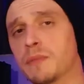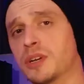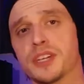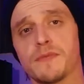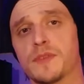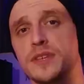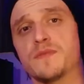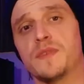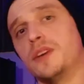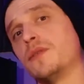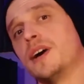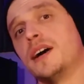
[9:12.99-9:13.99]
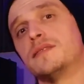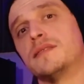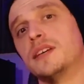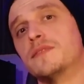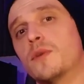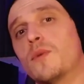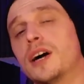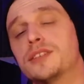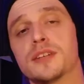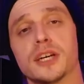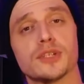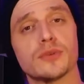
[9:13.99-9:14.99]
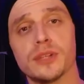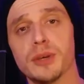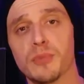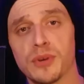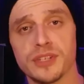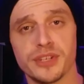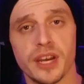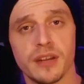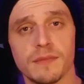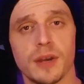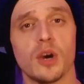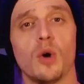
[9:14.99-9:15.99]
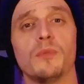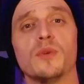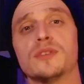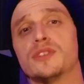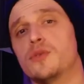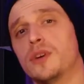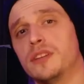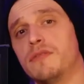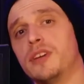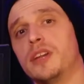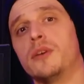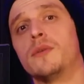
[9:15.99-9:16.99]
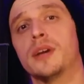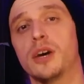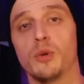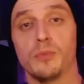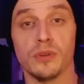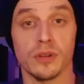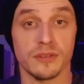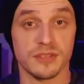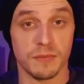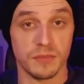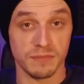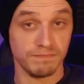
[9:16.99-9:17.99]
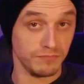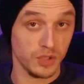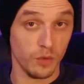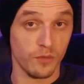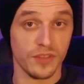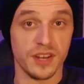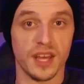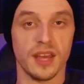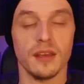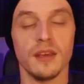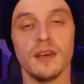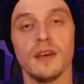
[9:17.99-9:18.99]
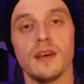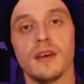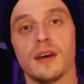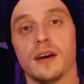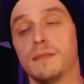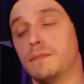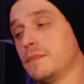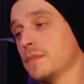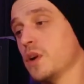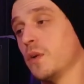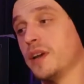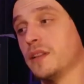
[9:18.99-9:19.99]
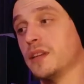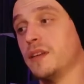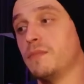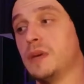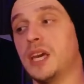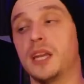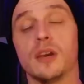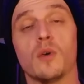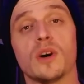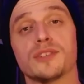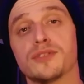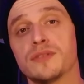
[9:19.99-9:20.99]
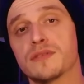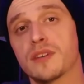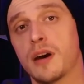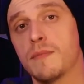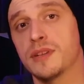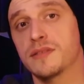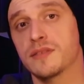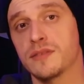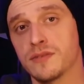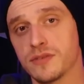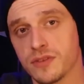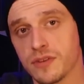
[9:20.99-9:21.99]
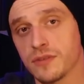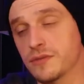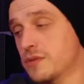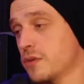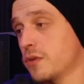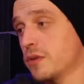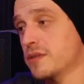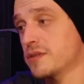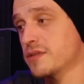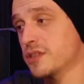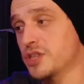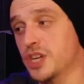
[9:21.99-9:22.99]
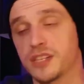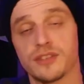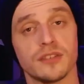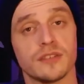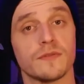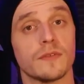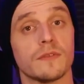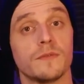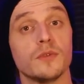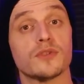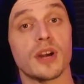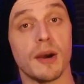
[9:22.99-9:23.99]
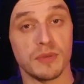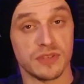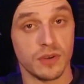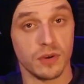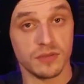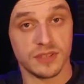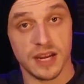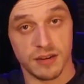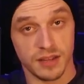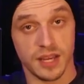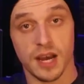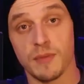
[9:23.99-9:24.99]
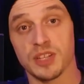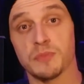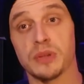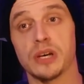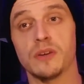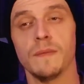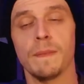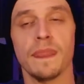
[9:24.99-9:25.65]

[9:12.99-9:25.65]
much it for this video, guys. Thanks for watching. I truly appreciate it. I hope you enjoyed the video, and I hope you learned something new for the day. Go ahead and leave me any questions, comments, concerns, or suggestions for future episodes down in the comments below.